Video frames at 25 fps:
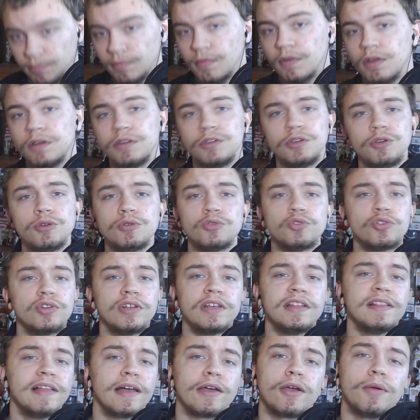
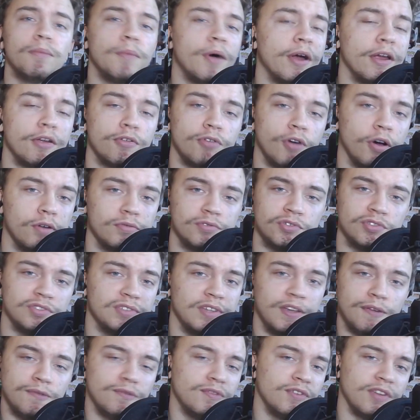Usually LEGO Minecraft just
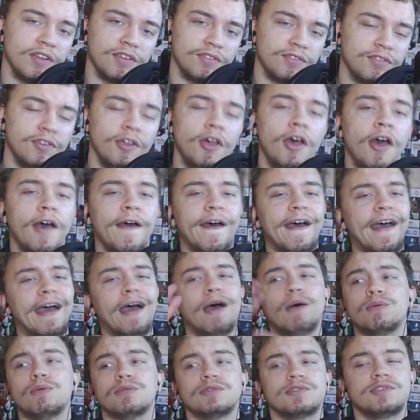gives us a
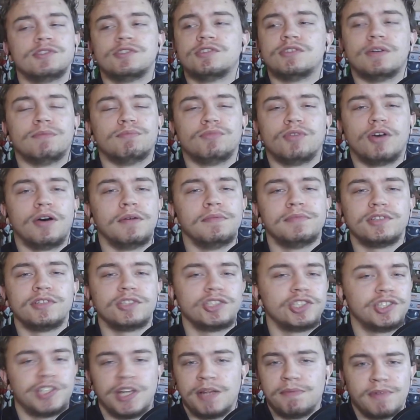house. Sometimes it's
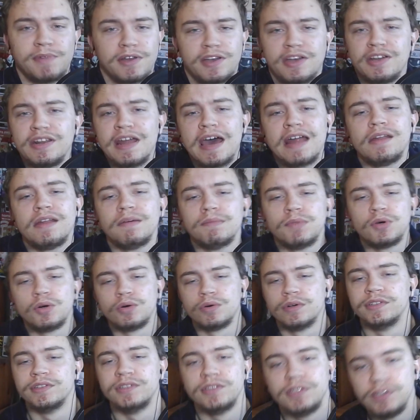shaped like an
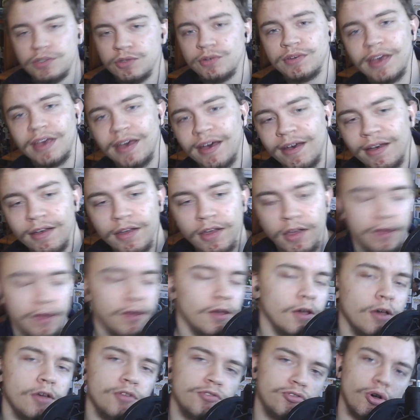animal and you get
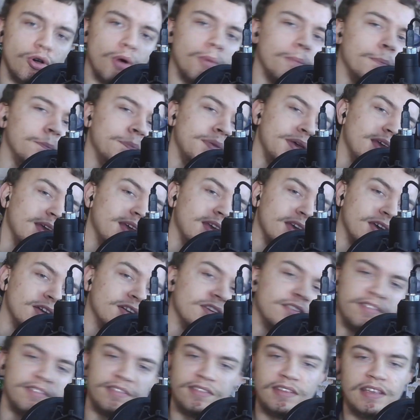a zombie and
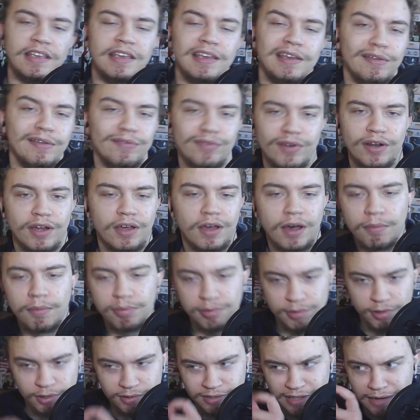a Steve and a
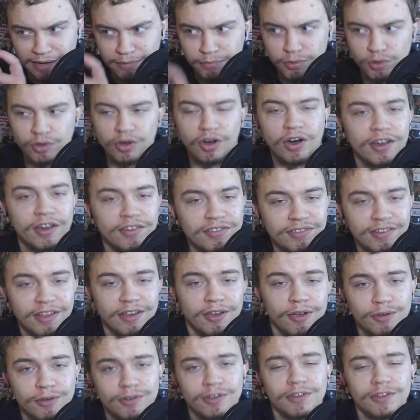couple little animal guys and they go good